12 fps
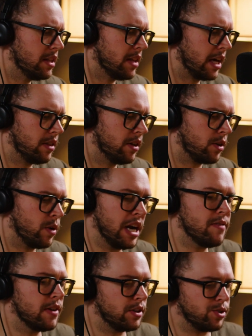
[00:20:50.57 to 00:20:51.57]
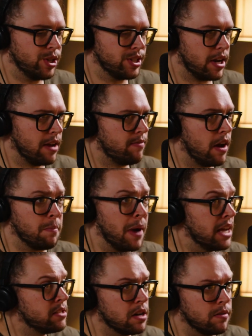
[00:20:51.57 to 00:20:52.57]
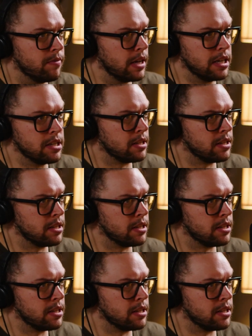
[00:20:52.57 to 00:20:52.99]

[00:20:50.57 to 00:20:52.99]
in like the creative industries that I found myself in.